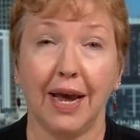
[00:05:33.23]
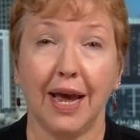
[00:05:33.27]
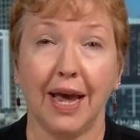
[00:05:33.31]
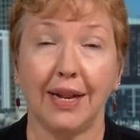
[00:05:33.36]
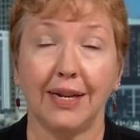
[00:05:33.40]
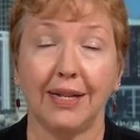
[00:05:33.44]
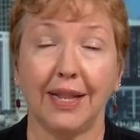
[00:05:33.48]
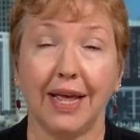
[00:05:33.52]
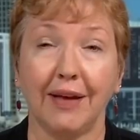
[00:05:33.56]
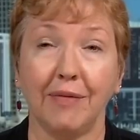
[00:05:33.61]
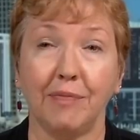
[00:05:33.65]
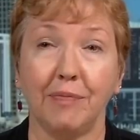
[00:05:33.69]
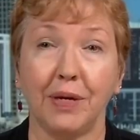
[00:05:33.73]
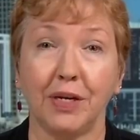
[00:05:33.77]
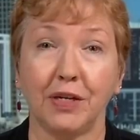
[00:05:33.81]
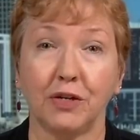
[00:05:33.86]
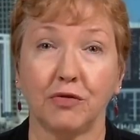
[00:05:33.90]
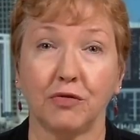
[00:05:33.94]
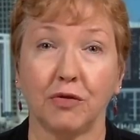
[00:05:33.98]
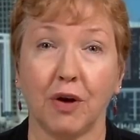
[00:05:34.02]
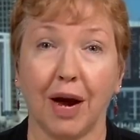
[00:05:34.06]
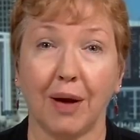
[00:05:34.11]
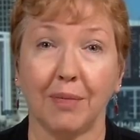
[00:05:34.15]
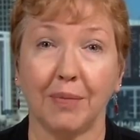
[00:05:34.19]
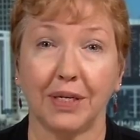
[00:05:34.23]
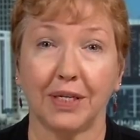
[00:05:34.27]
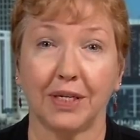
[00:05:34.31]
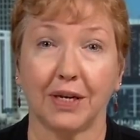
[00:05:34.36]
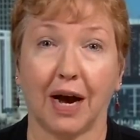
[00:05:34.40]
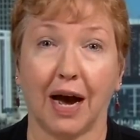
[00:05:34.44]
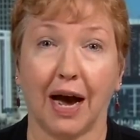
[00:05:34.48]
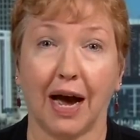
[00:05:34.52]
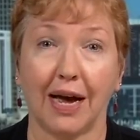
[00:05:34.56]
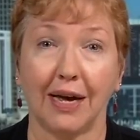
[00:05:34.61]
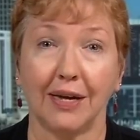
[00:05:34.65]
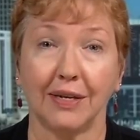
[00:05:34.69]
And they've been
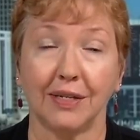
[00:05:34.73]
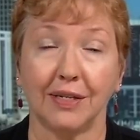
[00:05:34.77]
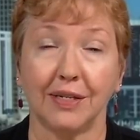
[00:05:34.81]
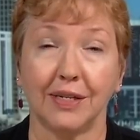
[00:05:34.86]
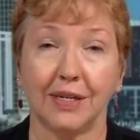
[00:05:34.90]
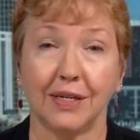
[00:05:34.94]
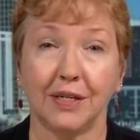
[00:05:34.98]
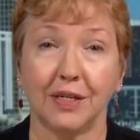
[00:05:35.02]
traumatized,